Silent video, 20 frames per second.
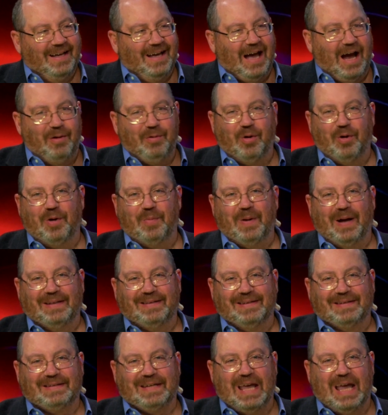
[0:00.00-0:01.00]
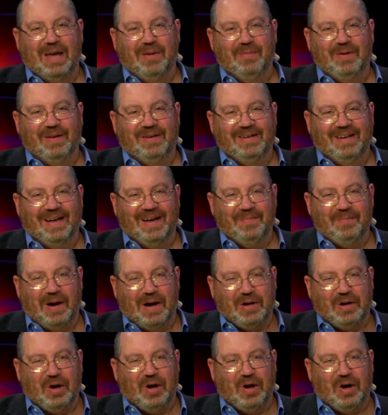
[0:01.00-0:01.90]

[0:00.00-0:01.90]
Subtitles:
I wrote about this game in my